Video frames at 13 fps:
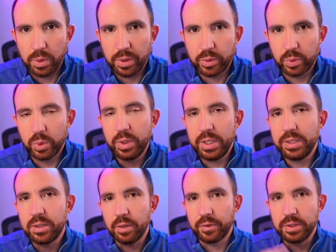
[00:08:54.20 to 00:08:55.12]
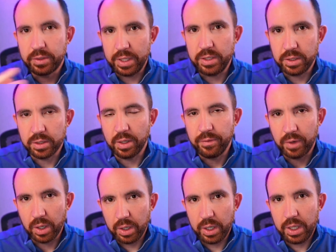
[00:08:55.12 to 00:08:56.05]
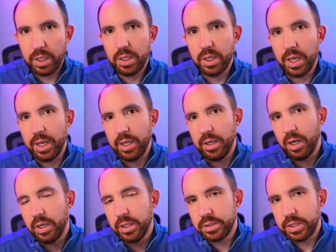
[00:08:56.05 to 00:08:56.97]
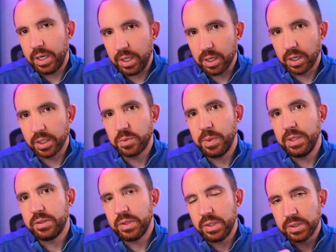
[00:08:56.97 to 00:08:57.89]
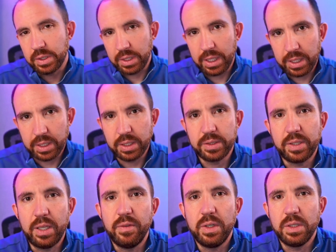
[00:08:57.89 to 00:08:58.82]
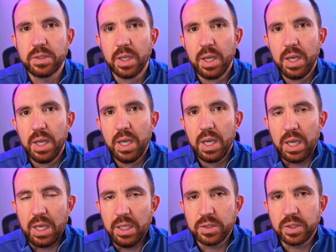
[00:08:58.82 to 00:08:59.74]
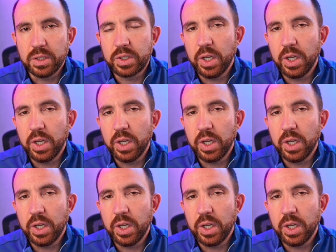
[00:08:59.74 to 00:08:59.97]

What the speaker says: through these different stages of earning and understanding our expenses and getting into savings, there's going